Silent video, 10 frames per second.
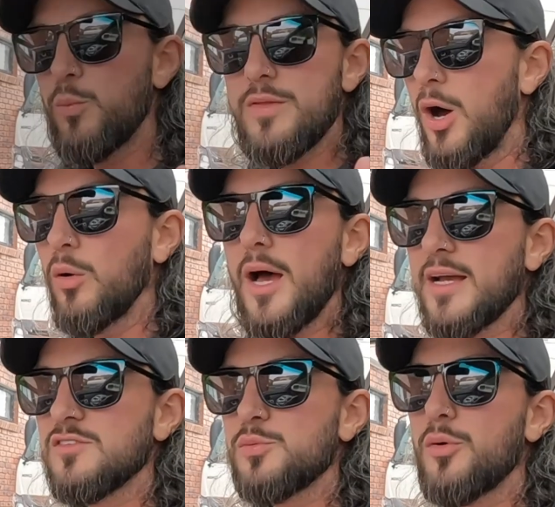with the whole
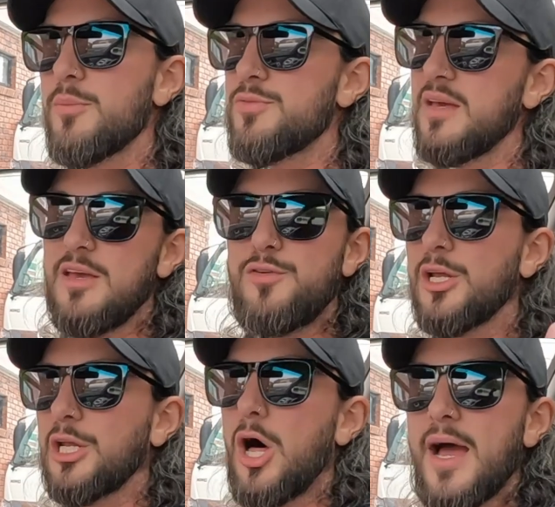like and subscribe thing, if you
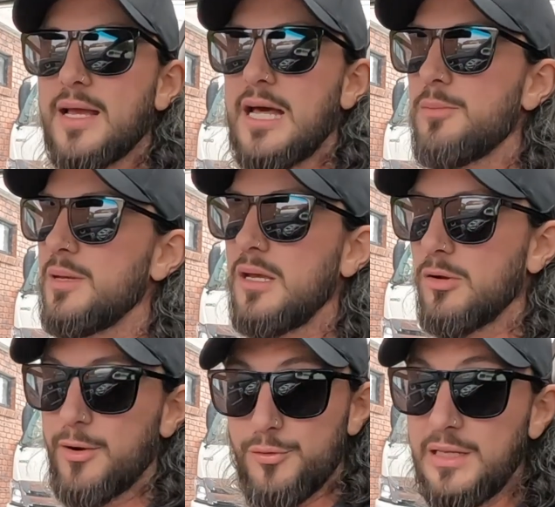can like, that'd be
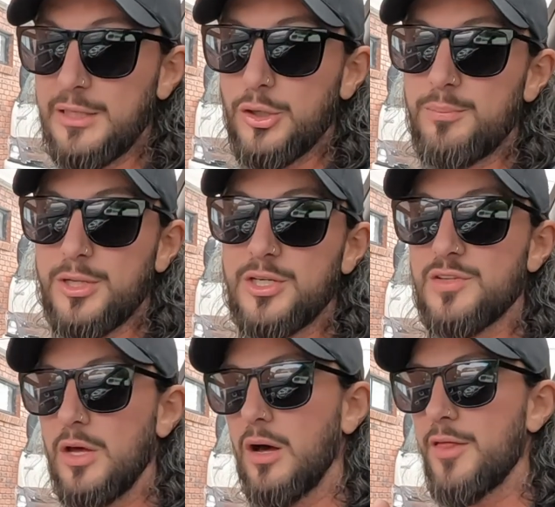like really good
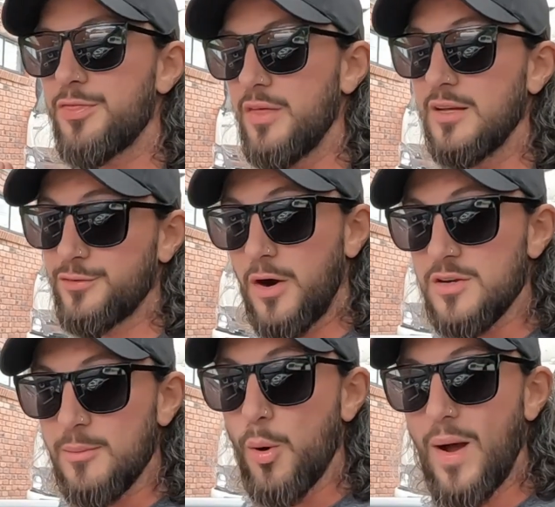because as far
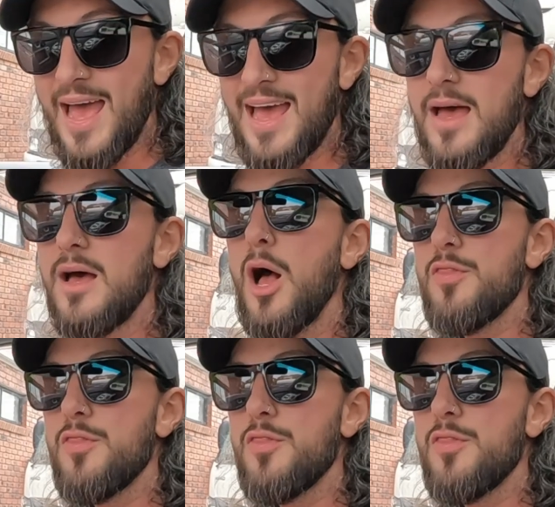as I'm aware,